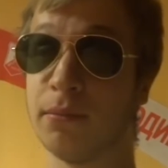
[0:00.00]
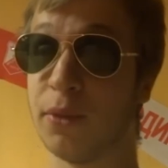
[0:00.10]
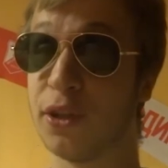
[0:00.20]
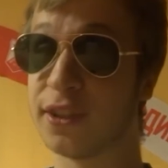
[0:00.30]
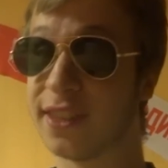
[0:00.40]

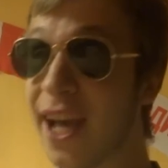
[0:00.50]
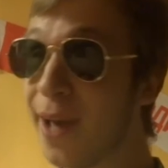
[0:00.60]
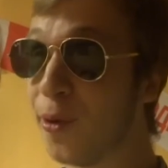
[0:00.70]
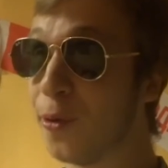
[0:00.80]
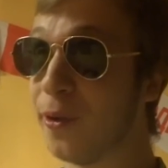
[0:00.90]
Because I
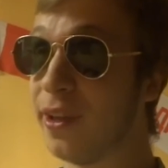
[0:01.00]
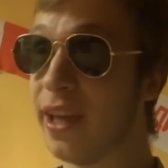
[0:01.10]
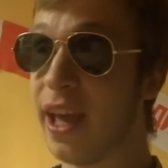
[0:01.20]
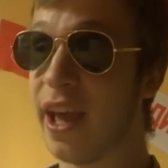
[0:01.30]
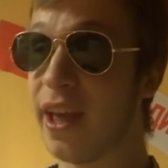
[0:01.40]
am
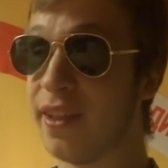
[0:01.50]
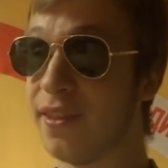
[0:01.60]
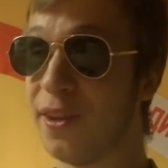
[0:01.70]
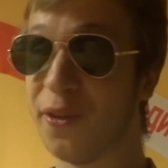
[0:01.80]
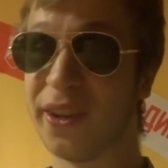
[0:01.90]
going,
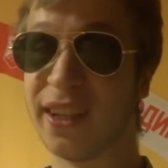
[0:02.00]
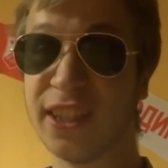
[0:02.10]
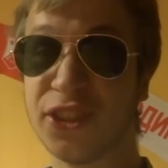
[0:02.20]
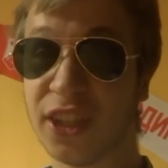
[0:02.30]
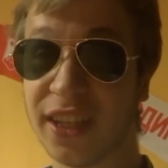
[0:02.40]
and you can
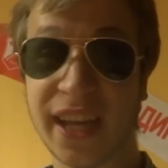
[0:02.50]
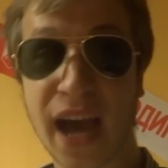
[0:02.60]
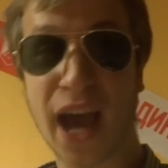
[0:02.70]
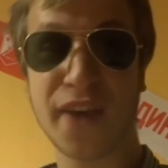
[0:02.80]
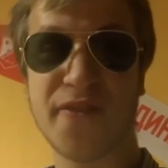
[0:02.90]
literally
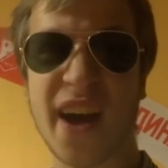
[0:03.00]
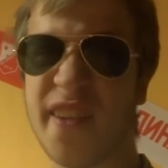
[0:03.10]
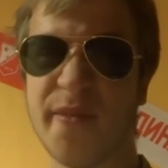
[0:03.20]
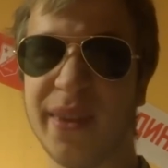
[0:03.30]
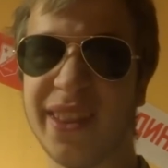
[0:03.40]

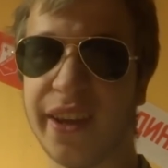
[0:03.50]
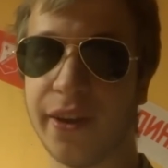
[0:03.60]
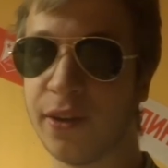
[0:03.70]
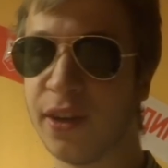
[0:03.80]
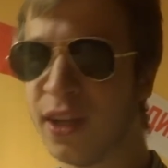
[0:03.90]
high-five me
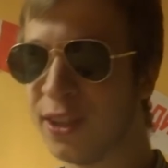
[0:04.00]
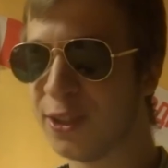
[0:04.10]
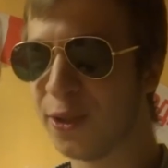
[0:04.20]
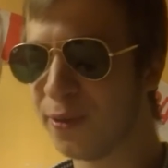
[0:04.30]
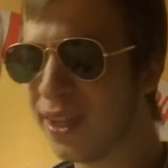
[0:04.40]
there.
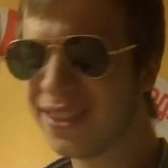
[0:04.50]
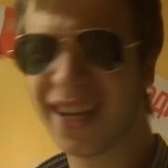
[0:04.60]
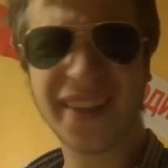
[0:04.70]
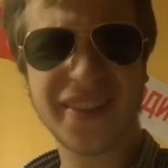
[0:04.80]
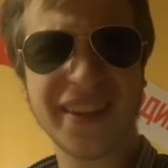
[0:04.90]
So that's,
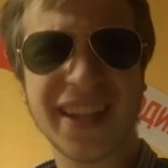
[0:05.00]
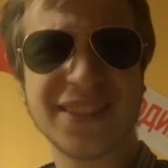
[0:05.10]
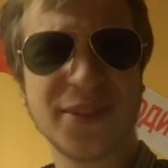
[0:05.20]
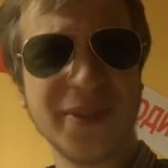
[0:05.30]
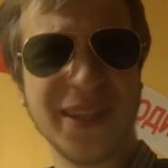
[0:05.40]
I think
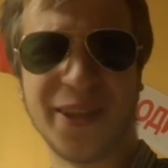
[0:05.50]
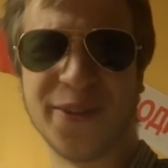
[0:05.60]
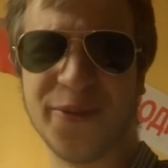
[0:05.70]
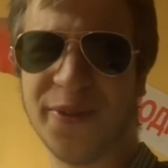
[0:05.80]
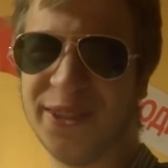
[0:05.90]
that's a really
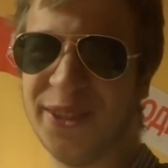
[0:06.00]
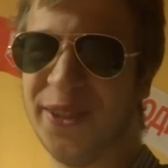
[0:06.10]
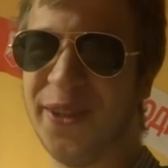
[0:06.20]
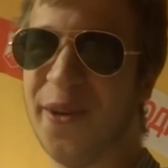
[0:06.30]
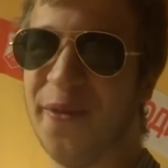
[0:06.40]
good reason
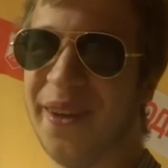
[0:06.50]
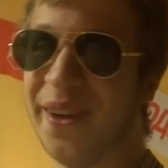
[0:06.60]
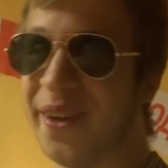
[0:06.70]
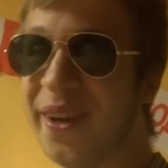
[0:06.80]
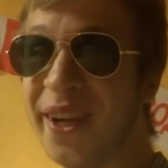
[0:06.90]
to go
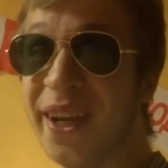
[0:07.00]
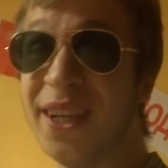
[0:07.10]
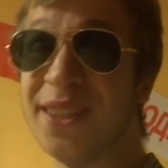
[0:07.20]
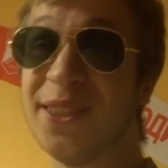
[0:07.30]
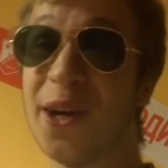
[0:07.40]
there.
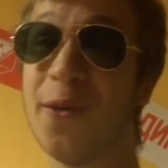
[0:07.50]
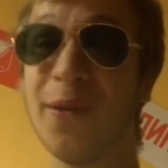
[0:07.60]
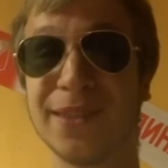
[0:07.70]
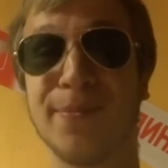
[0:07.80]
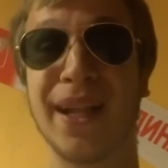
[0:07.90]
So
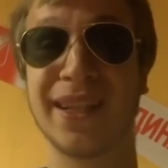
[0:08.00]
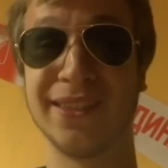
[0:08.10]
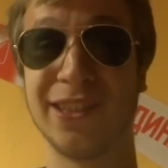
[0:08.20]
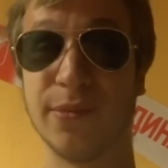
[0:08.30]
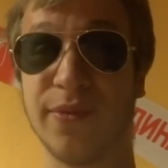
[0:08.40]
what's
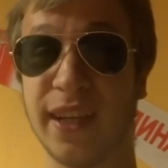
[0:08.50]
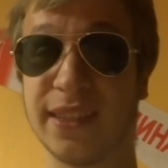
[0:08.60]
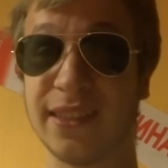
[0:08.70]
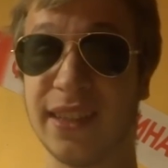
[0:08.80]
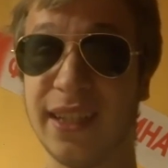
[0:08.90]
Balkan Tube
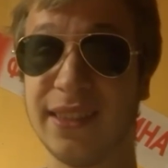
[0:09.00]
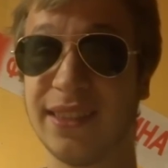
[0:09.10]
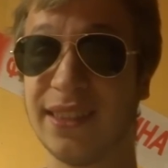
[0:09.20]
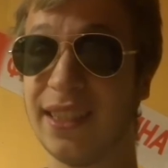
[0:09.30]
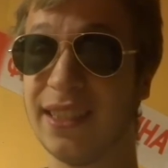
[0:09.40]
Fest?
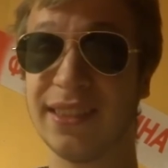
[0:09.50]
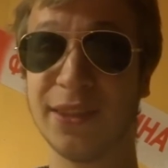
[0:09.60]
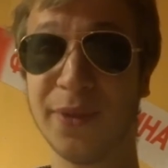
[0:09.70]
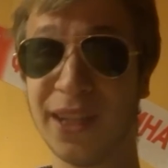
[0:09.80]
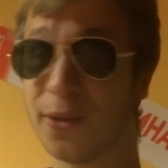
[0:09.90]
It's
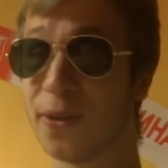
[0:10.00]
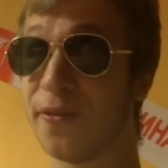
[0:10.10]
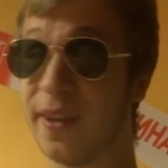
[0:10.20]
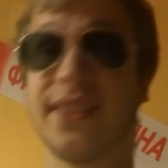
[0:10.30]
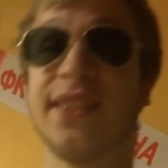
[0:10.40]
a really cool
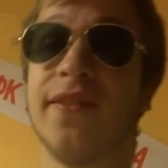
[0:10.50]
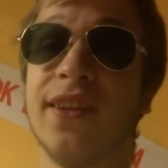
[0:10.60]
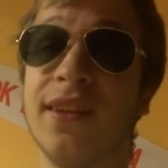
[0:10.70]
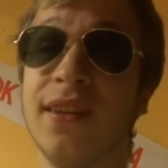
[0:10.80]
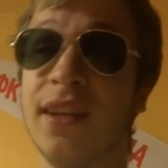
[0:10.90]

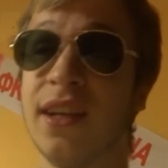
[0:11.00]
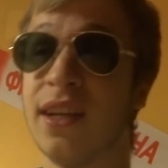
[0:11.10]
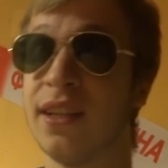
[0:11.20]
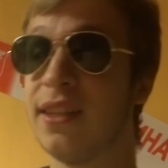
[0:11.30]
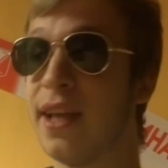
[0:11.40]
festival
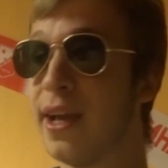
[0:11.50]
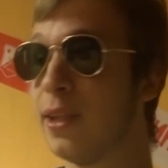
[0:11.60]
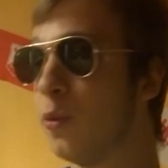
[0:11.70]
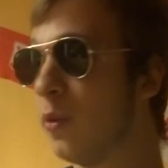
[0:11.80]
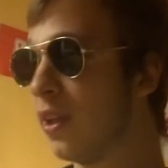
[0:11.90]

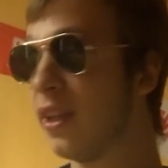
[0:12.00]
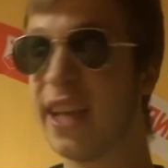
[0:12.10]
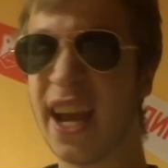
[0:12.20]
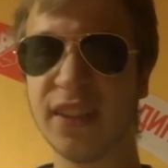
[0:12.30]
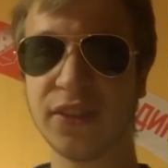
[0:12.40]
that will
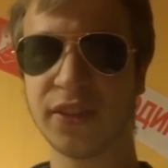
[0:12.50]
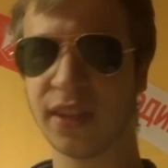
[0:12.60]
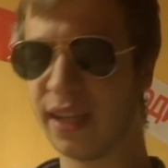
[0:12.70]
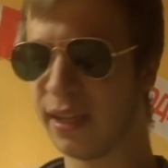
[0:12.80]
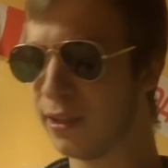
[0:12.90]
gather
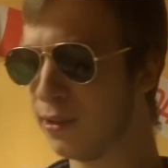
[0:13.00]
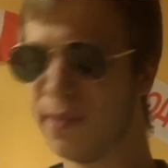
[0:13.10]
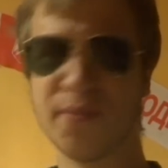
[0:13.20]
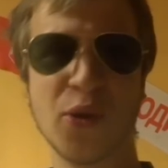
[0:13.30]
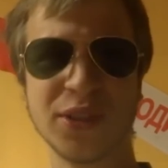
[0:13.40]
like
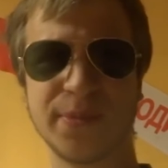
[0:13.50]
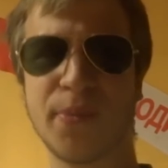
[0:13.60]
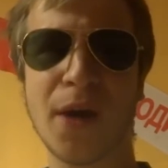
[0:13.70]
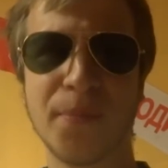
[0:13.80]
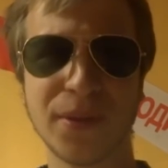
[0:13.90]
the most
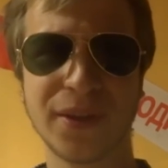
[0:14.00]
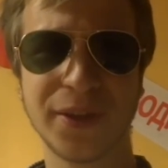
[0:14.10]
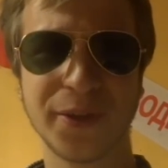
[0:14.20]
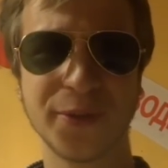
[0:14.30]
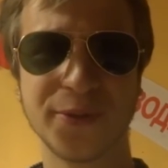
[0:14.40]

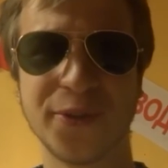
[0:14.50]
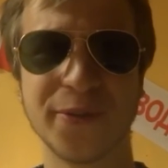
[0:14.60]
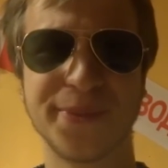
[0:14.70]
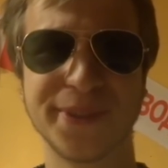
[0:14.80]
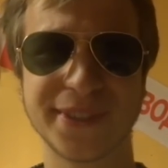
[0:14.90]
popular
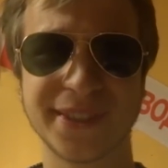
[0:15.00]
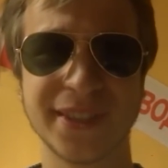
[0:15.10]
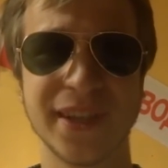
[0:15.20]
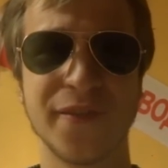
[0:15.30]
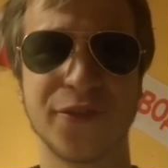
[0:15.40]
YouTubers
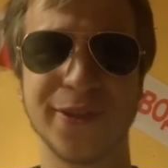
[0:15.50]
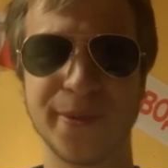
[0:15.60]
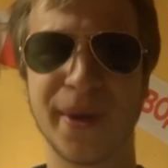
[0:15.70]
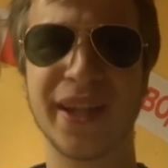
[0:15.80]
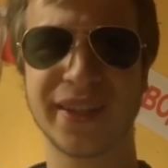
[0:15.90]
from the
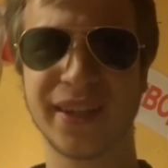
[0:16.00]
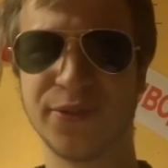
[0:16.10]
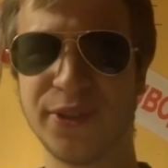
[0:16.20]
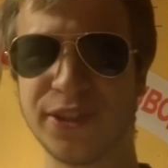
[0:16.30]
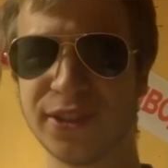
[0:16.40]
Balkan
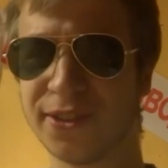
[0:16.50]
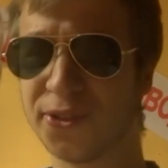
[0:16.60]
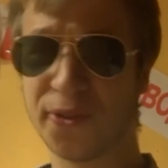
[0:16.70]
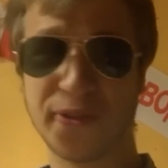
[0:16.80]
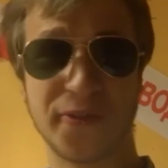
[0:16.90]
region.
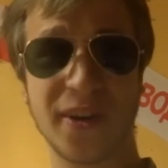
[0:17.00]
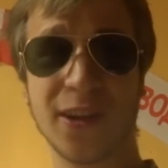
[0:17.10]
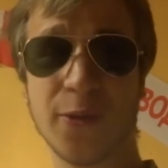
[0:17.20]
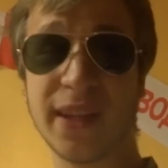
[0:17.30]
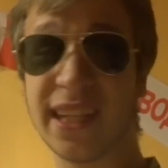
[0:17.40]
So if you
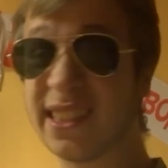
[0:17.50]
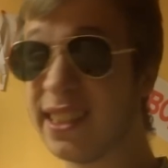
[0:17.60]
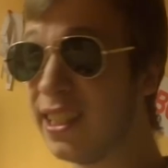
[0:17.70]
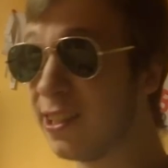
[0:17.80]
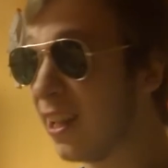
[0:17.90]
follow that
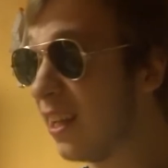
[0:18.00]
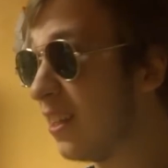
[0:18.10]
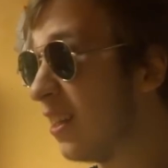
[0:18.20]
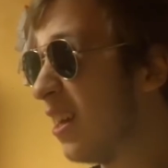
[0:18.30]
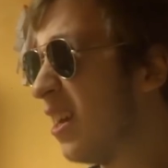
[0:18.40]
scene,
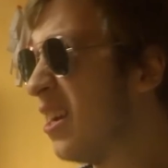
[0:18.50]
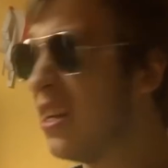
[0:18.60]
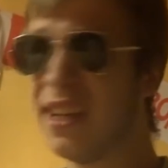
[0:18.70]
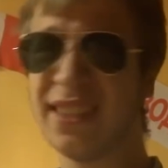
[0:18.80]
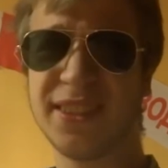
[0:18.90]
like
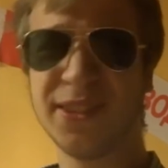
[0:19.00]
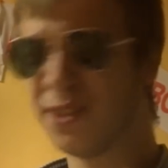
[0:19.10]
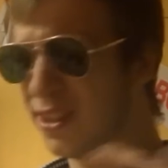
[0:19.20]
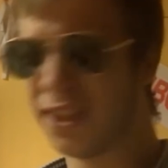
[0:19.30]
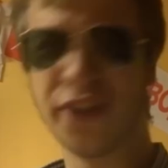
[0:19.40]

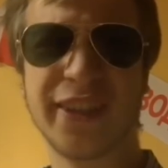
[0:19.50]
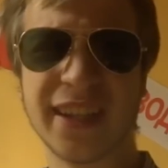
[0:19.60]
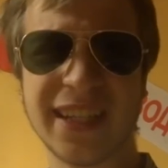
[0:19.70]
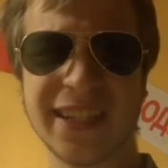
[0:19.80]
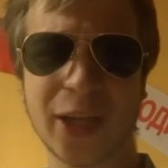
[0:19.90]

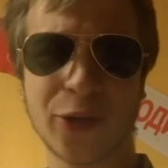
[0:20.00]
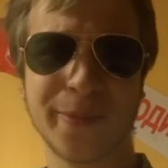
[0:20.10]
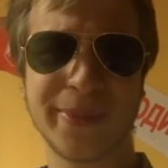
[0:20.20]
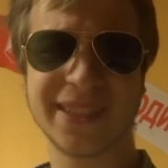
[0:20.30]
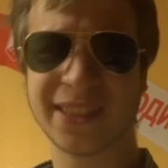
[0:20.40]
certainly there
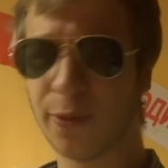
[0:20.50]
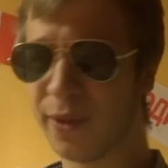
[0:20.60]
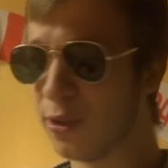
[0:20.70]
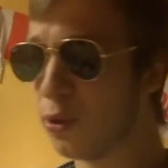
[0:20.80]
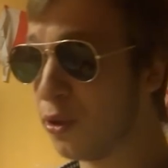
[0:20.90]
will be
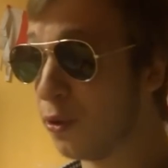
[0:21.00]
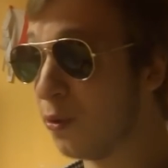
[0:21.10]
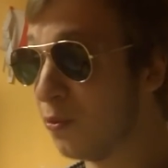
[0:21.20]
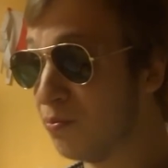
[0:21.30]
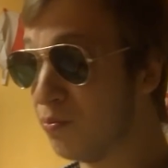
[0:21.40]
someone who
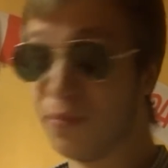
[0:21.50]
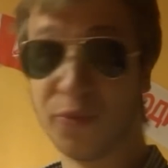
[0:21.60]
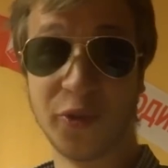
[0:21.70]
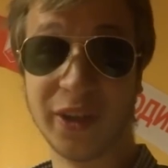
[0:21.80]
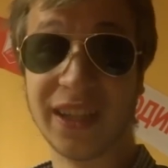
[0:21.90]
you
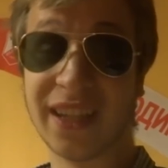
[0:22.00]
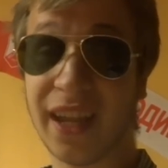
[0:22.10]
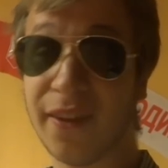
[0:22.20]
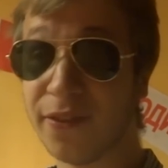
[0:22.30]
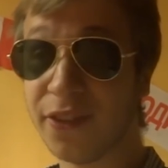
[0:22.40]
really
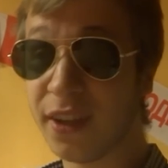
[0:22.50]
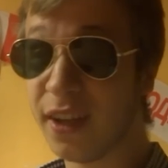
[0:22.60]
love.